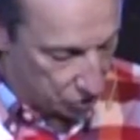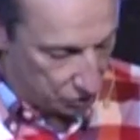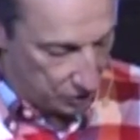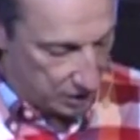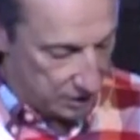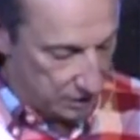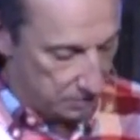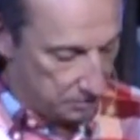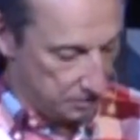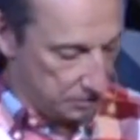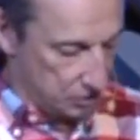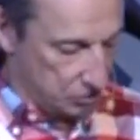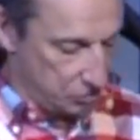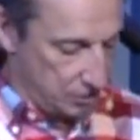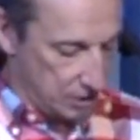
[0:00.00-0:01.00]
be treated,
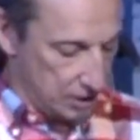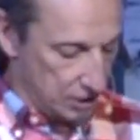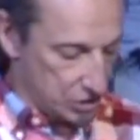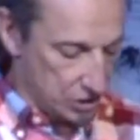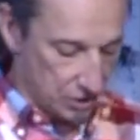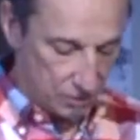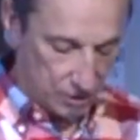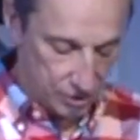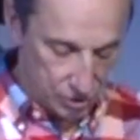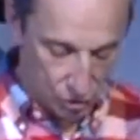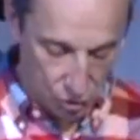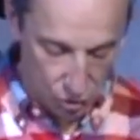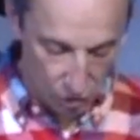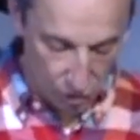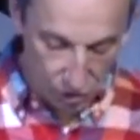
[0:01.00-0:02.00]
treating each other as a
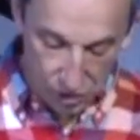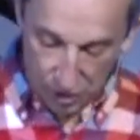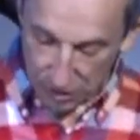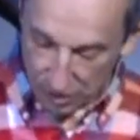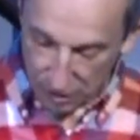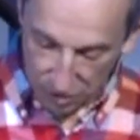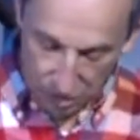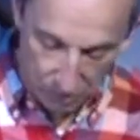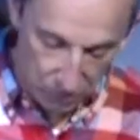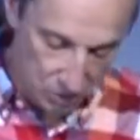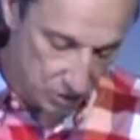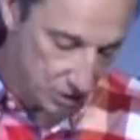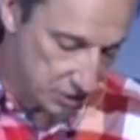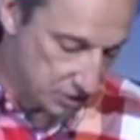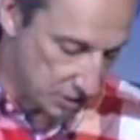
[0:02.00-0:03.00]
church and in our
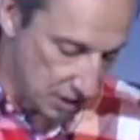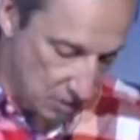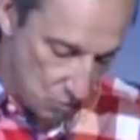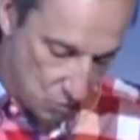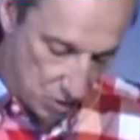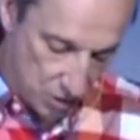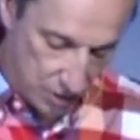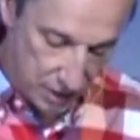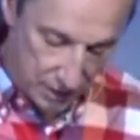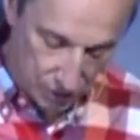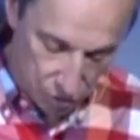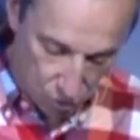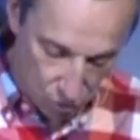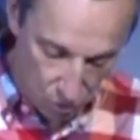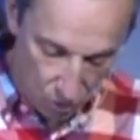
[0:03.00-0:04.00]
communities and at work and
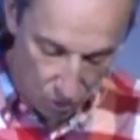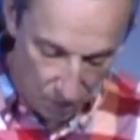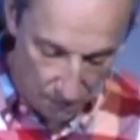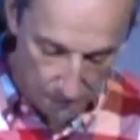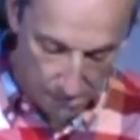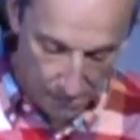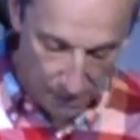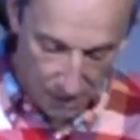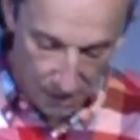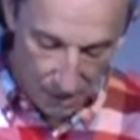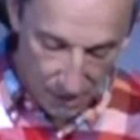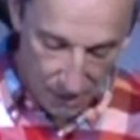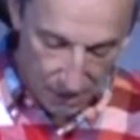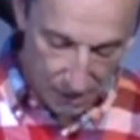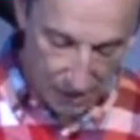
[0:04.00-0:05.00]
at school.
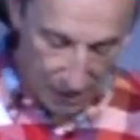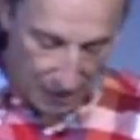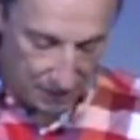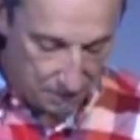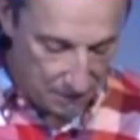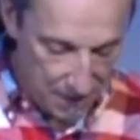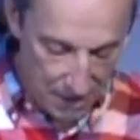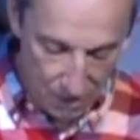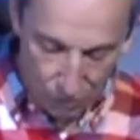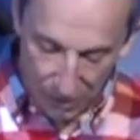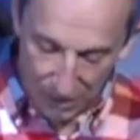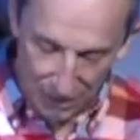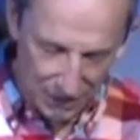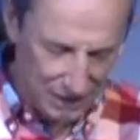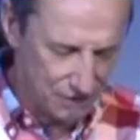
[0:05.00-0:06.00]
God, may
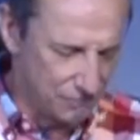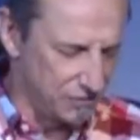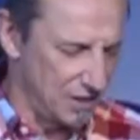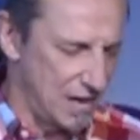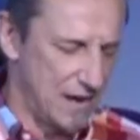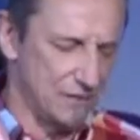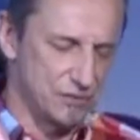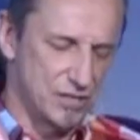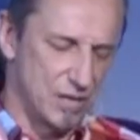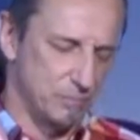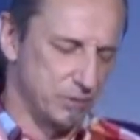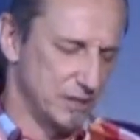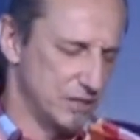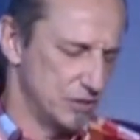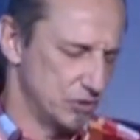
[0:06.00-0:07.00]
we live lives
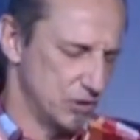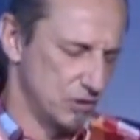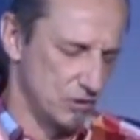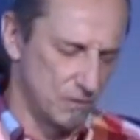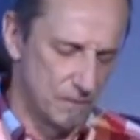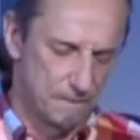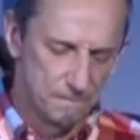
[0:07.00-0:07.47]
that please you.